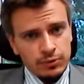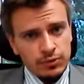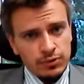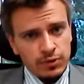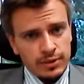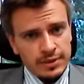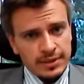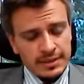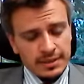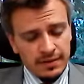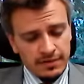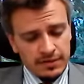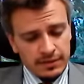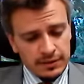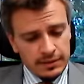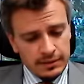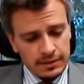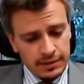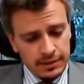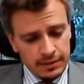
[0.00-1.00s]

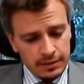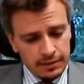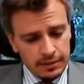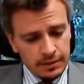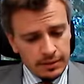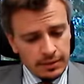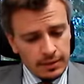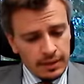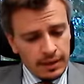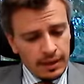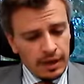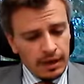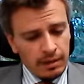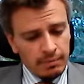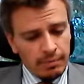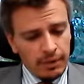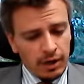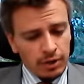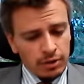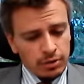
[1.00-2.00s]
2017
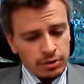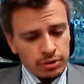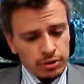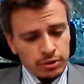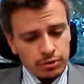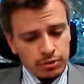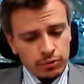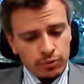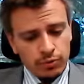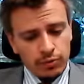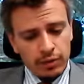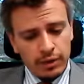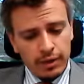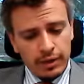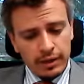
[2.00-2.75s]
amounted to